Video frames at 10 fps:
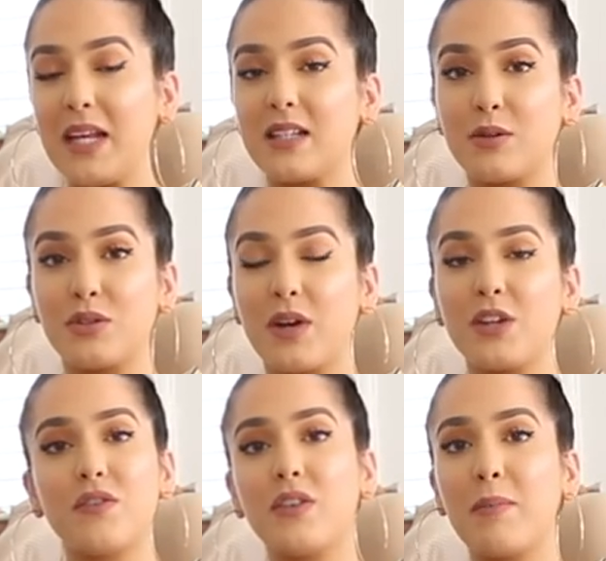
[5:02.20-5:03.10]
means or
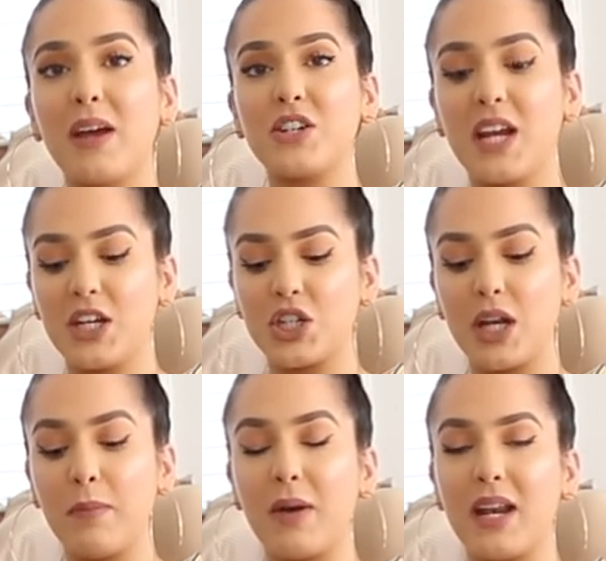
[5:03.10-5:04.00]
stretch of the
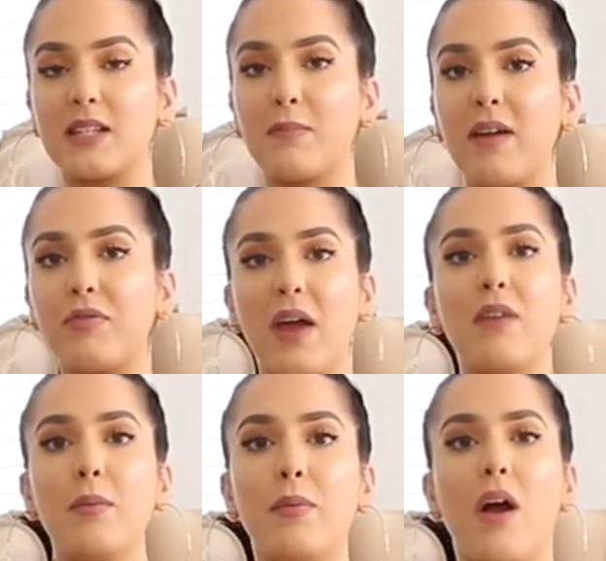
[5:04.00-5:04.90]
imagination, but it's my
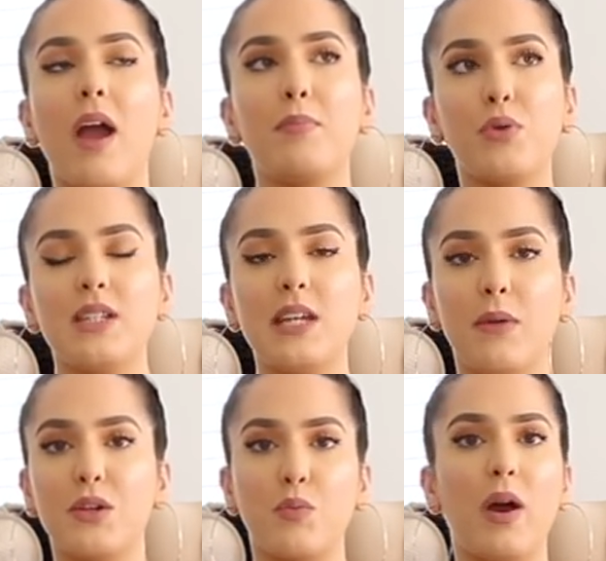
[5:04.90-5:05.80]
favorite bra. I pretty
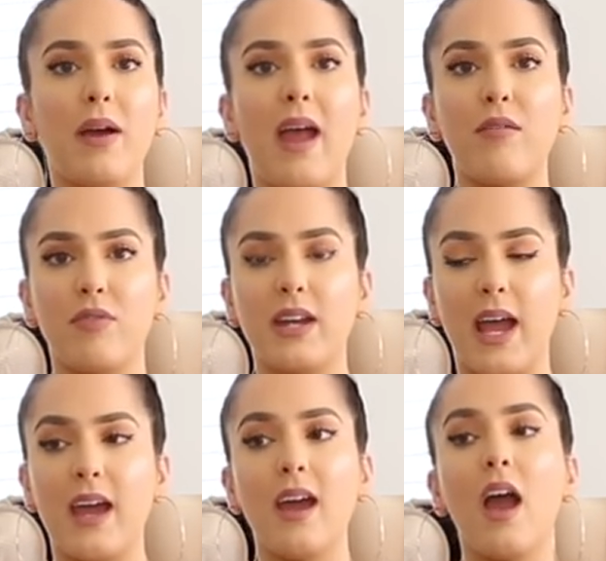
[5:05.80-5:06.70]
much wear it every
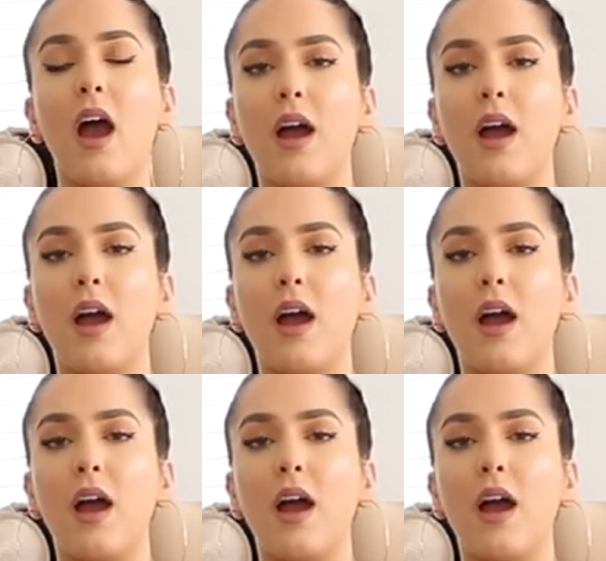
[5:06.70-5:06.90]
day.